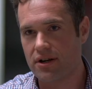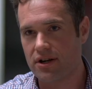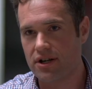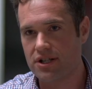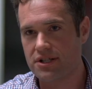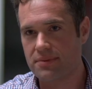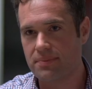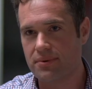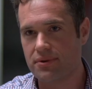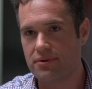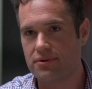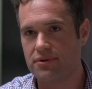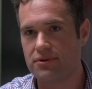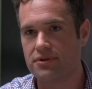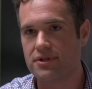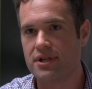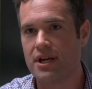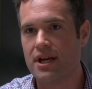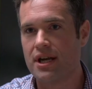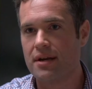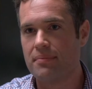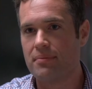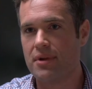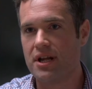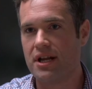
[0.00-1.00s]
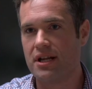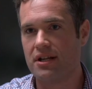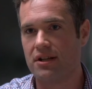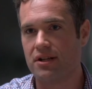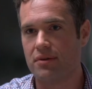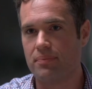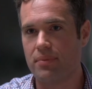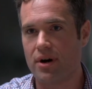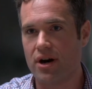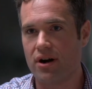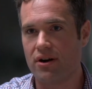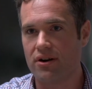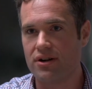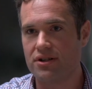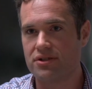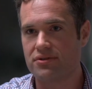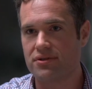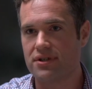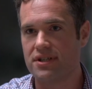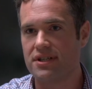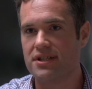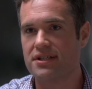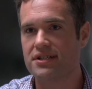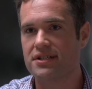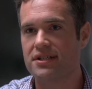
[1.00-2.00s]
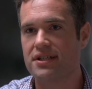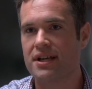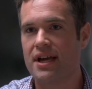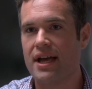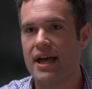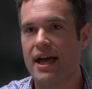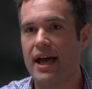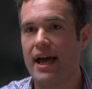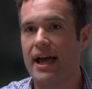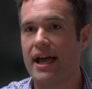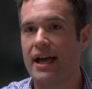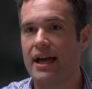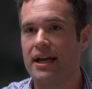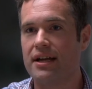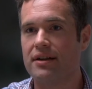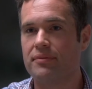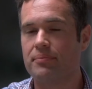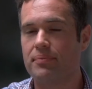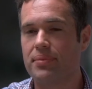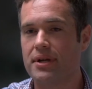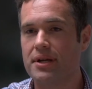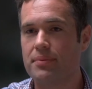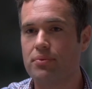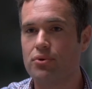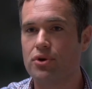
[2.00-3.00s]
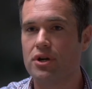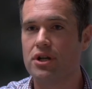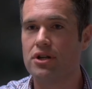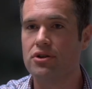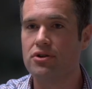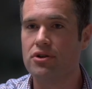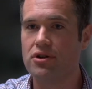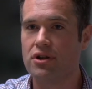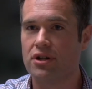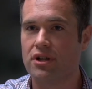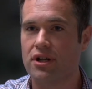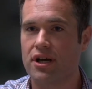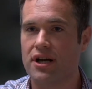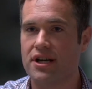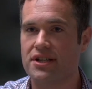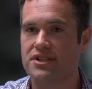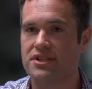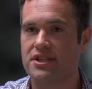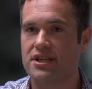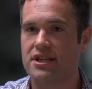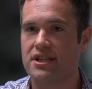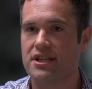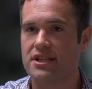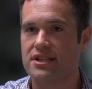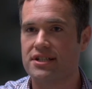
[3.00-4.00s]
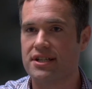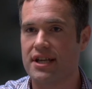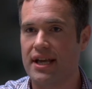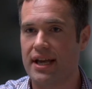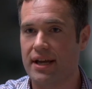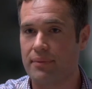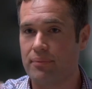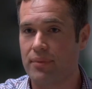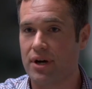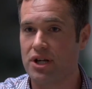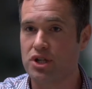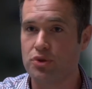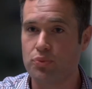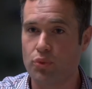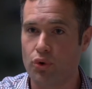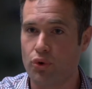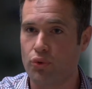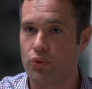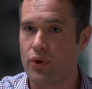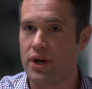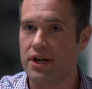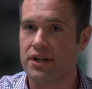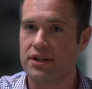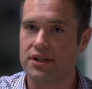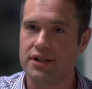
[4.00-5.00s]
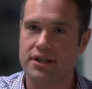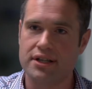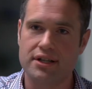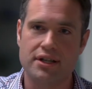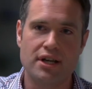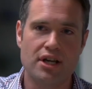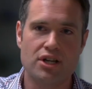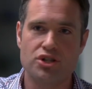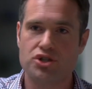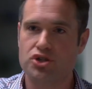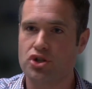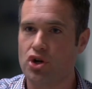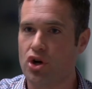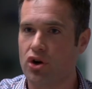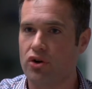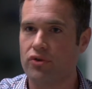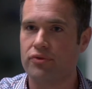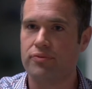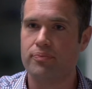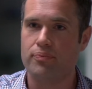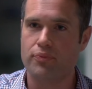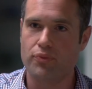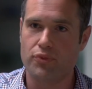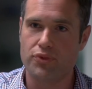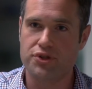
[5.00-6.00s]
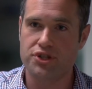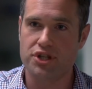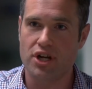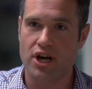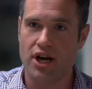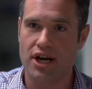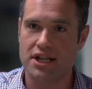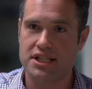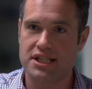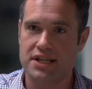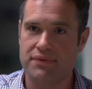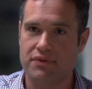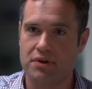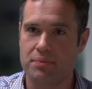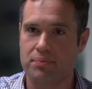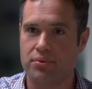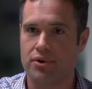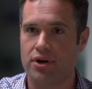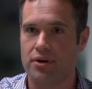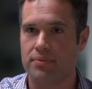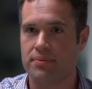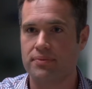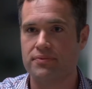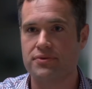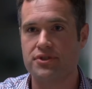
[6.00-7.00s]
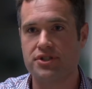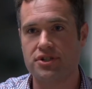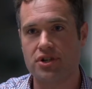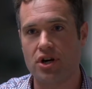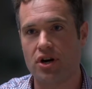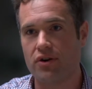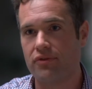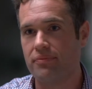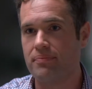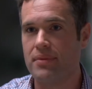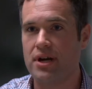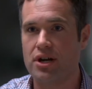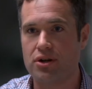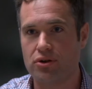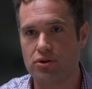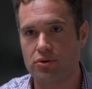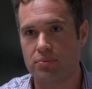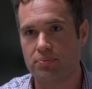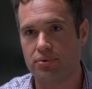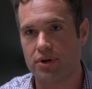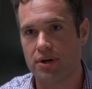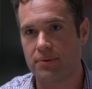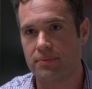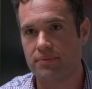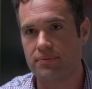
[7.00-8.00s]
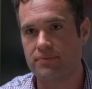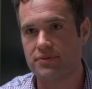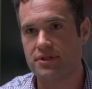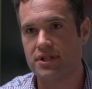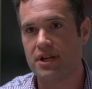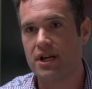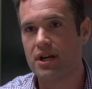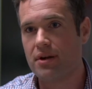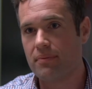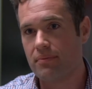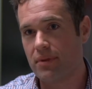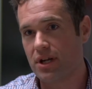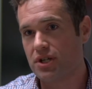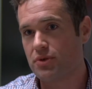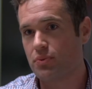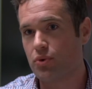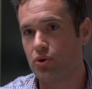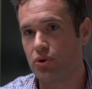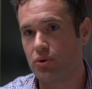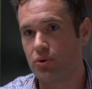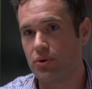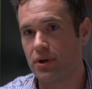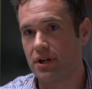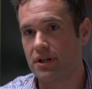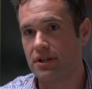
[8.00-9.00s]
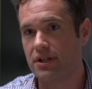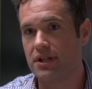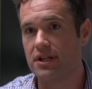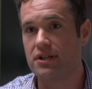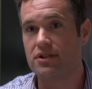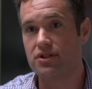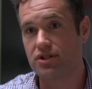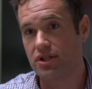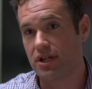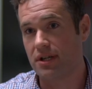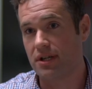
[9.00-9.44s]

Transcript: hospitals, many laboratories, and people can utilize these much more readily, solve scientific problems, solve medical problems much more quickly and